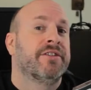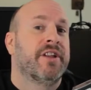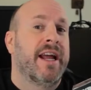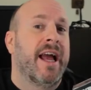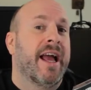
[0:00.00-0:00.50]

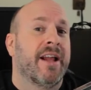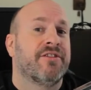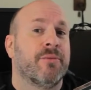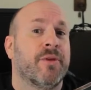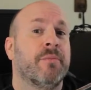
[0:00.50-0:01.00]
Today I
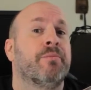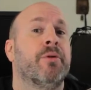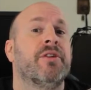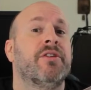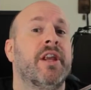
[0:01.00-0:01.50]
got something
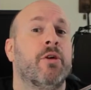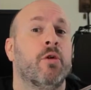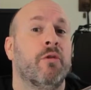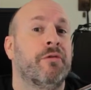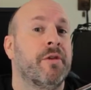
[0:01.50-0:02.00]
pretty
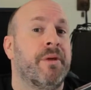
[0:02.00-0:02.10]
cool from the